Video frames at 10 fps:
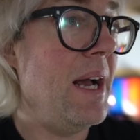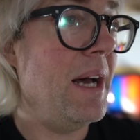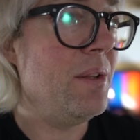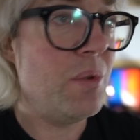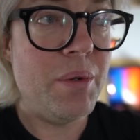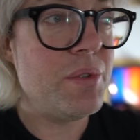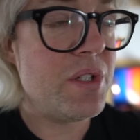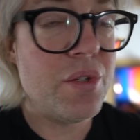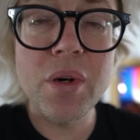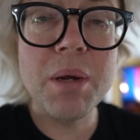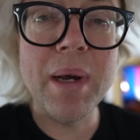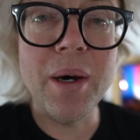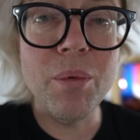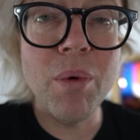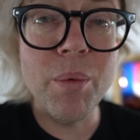thought I would just talk
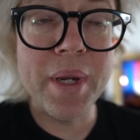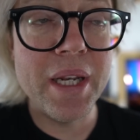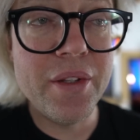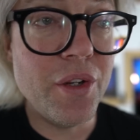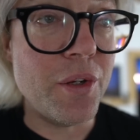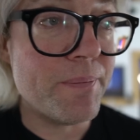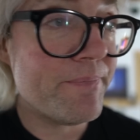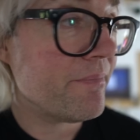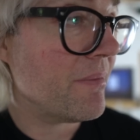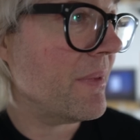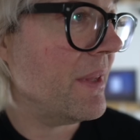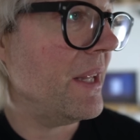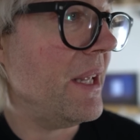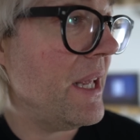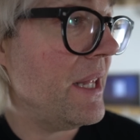about what we're going to do
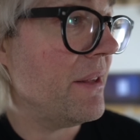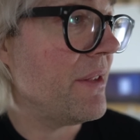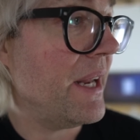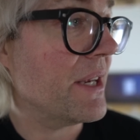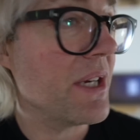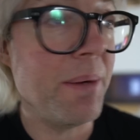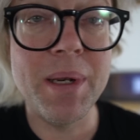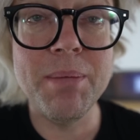in the next couple of